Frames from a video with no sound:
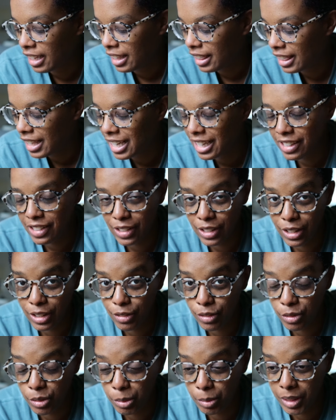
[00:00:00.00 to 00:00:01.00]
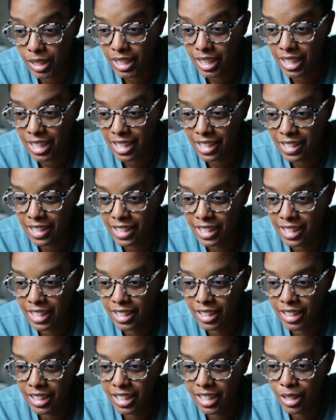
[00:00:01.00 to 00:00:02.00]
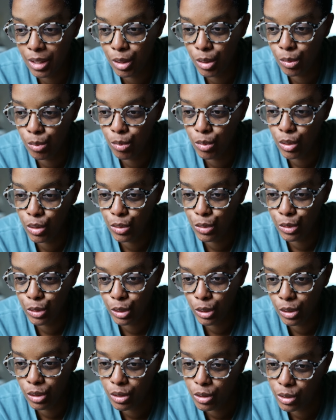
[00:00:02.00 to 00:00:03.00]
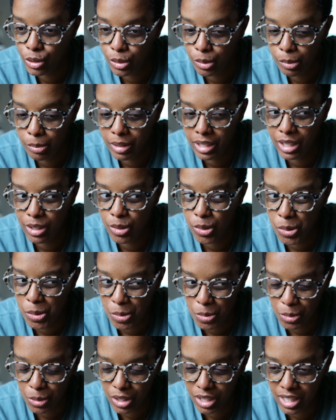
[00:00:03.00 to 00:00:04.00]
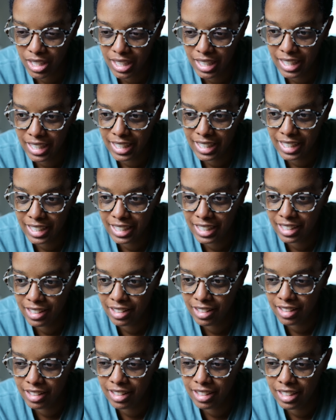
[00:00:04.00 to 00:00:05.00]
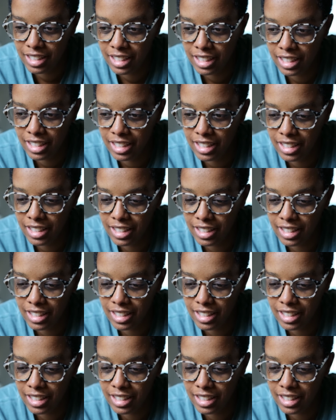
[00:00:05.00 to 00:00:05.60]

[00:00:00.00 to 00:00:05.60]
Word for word: that is hard for me. I am frugal to my core, and it